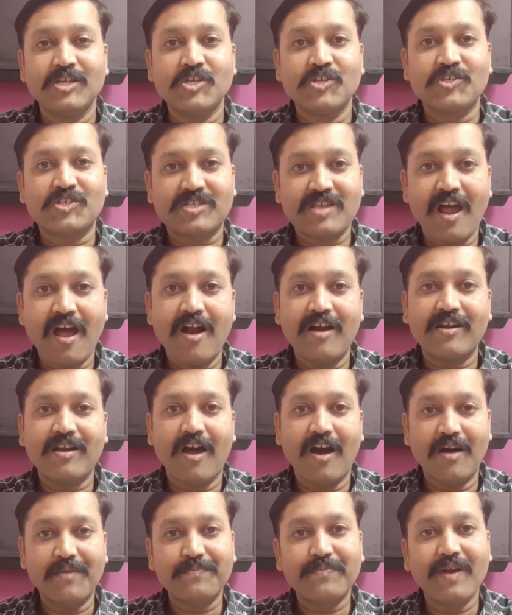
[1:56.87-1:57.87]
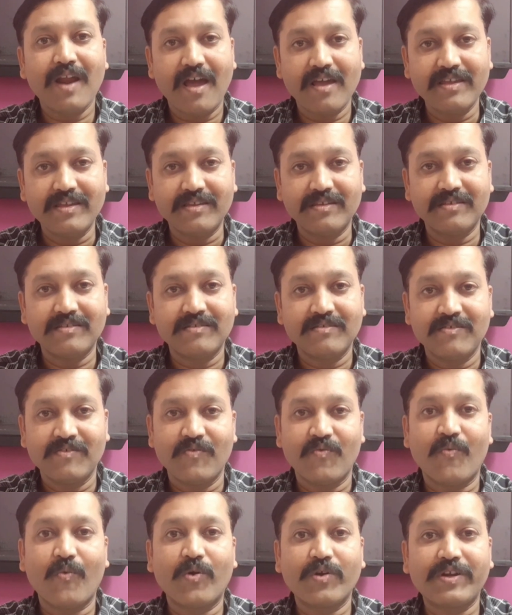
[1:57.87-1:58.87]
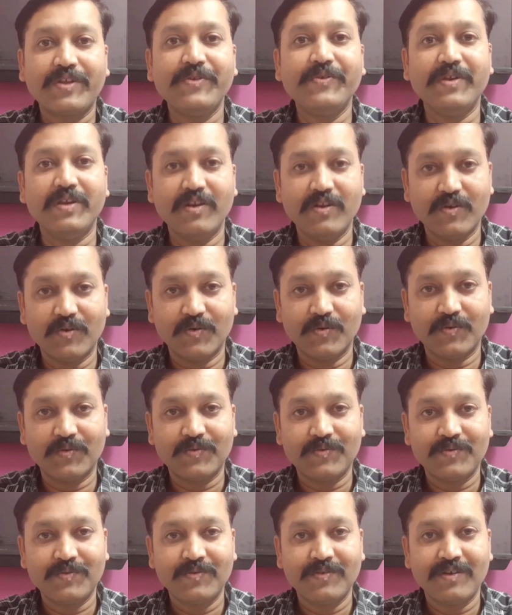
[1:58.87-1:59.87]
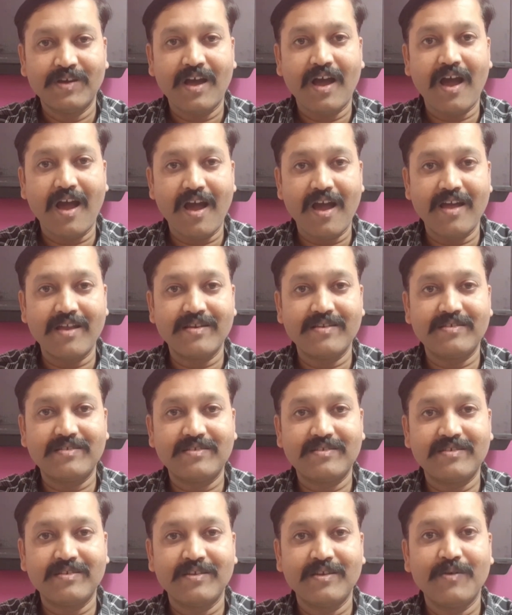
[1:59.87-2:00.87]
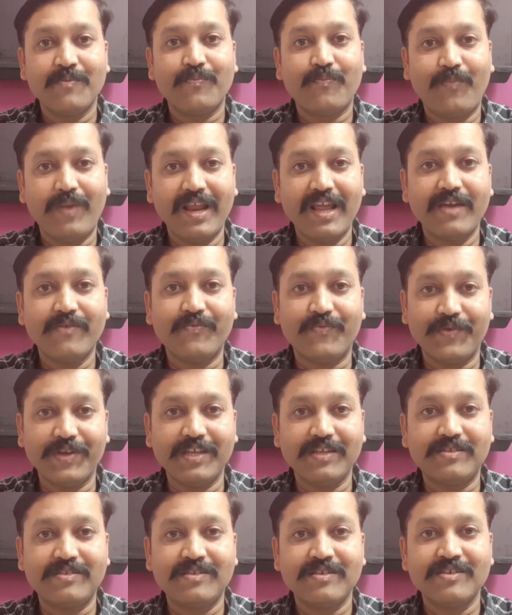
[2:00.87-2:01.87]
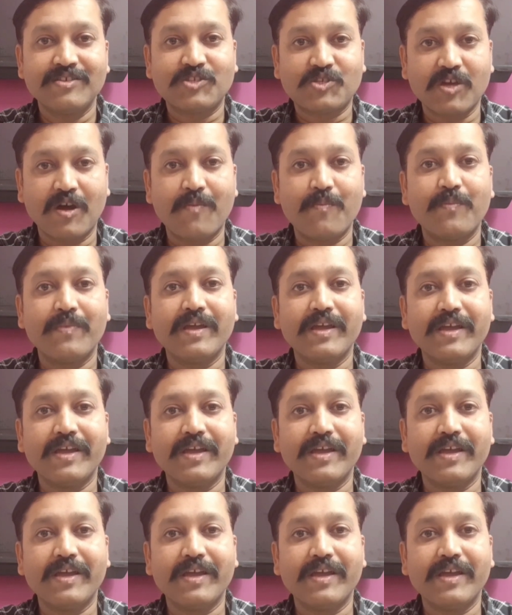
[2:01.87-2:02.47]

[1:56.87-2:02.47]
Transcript: Start applying what you know and play with some